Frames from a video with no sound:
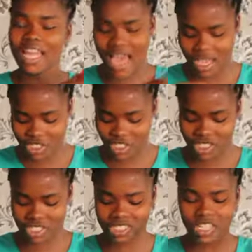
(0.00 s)

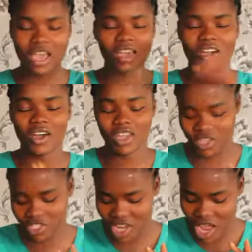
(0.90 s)
Lashes,
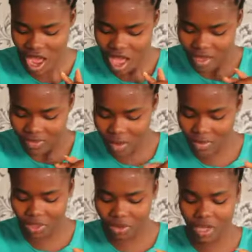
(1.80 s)
Kaisha.
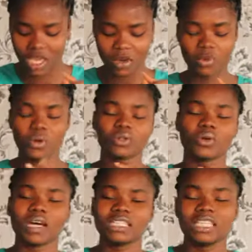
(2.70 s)
Number three, here we go,
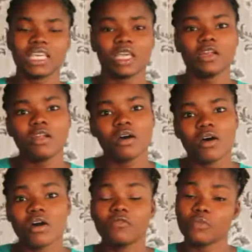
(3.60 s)
Dorothy in
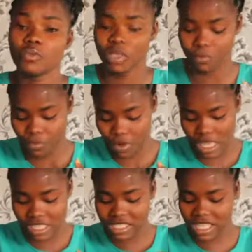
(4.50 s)
love with
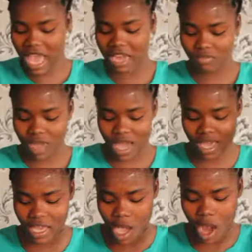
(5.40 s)
Prince. And
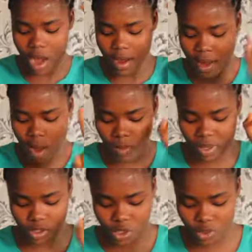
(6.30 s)
my
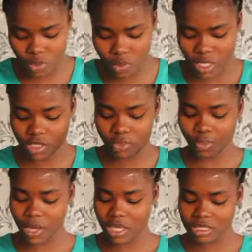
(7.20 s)
number two is
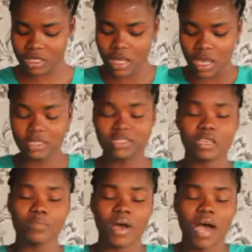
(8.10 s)
Prince
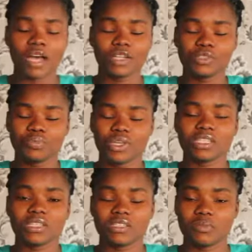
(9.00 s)
T-Badge.
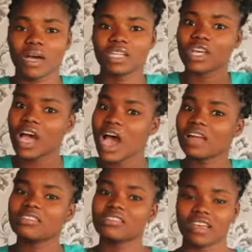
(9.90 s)
Prince and T-Badge
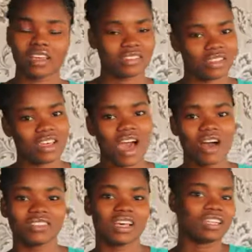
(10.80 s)
had sex in the house.